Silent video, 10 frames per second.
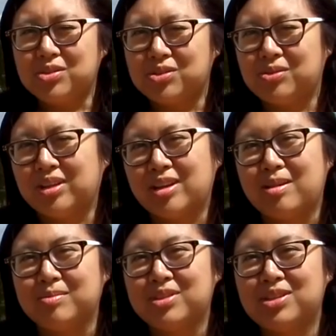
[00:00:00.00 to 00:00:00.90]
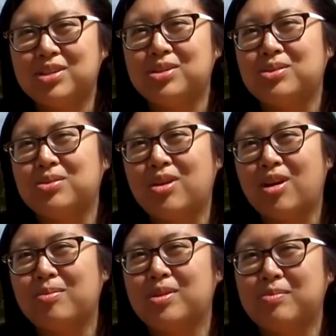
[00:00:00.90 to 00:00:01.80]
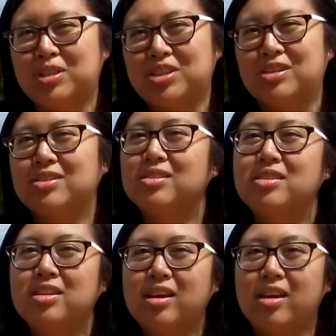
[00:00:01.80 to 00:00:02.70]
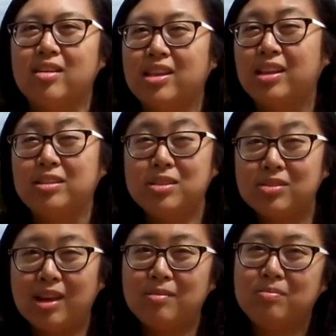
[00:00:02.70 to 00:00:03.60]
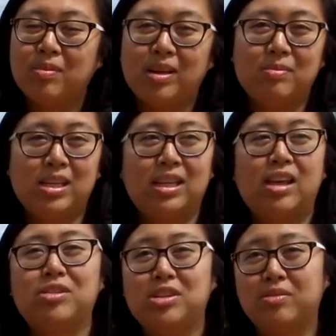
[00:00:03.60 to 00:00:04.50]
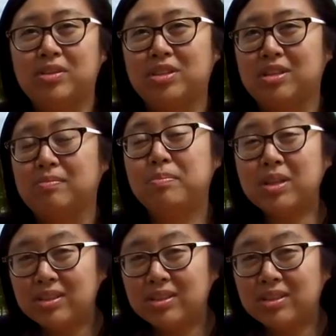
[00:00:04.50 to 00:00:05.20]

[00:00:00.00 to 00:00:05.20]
neutral when it comes to carbon emissions. And they do that by being energy efficient